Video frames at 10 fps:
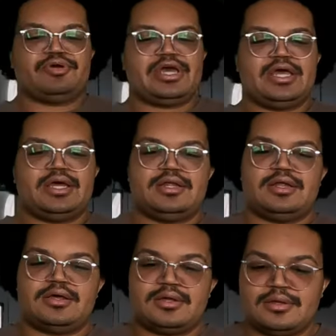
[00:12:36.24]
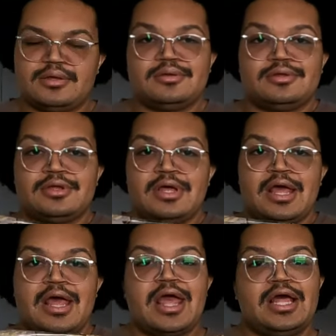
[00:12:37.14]
bread.
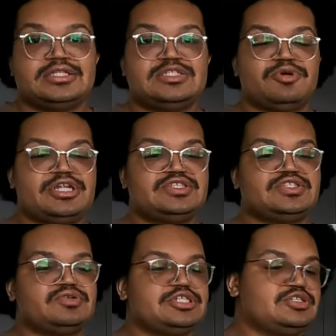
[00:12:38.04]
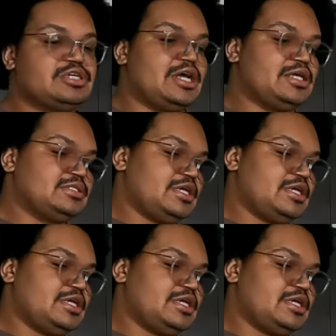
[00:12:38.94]
This bread is so good, you guys.